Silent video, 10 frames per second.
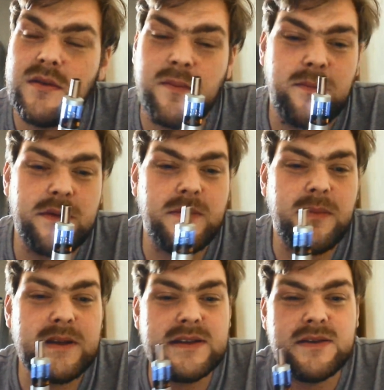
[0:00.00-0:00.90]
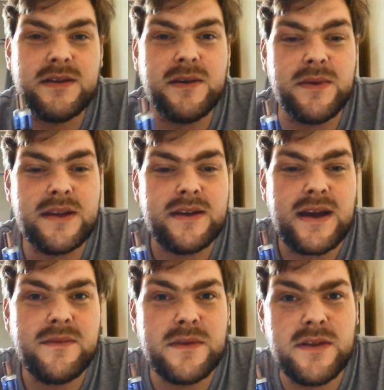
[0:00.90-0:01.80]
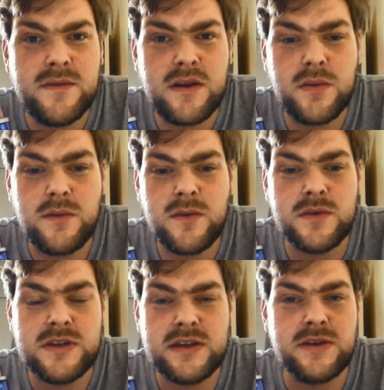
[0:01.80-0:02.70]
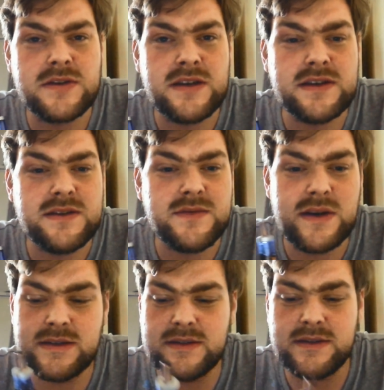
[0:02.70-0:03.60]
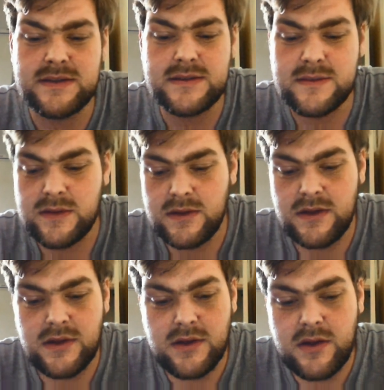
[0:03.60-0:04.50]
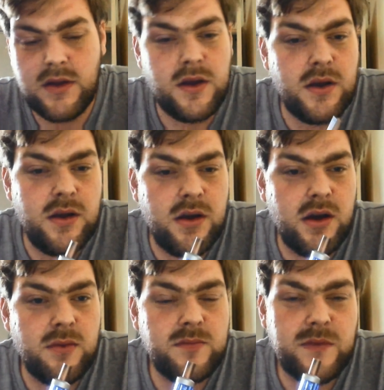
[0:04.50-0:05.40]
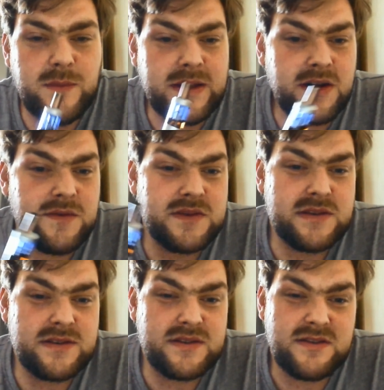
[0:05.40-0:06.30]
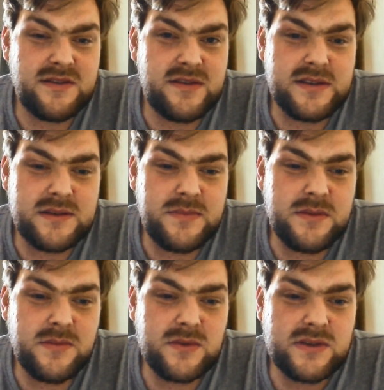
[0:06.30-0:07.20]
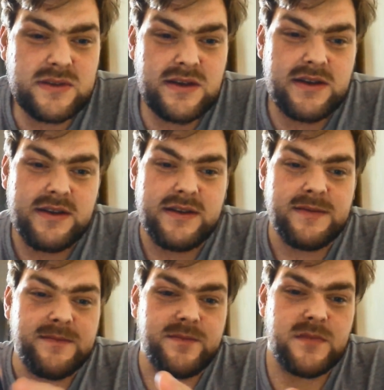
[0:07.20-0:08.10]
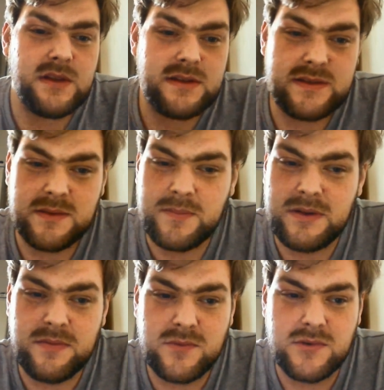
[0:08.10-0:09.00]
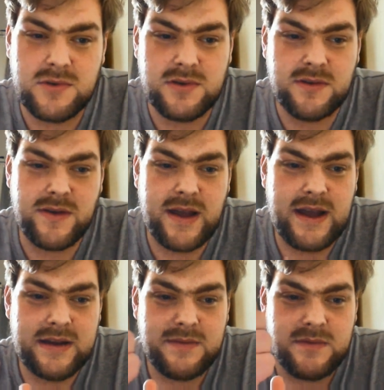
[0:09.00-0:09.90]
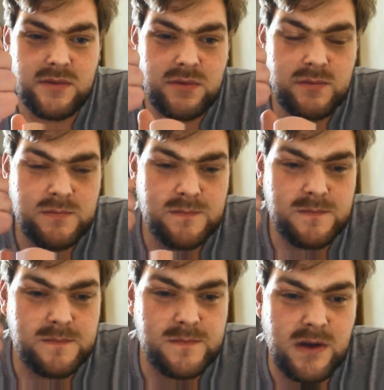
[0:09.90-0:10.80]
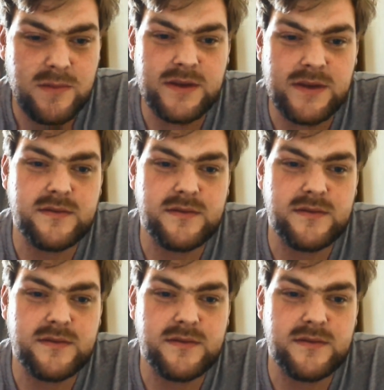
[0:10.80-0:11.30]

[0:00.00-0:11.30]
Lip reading: but basically that we didn't have with the variable voltage ego size devices? For me, it offers it's a bit more sturdy, it's a bit more of a handful. I mean,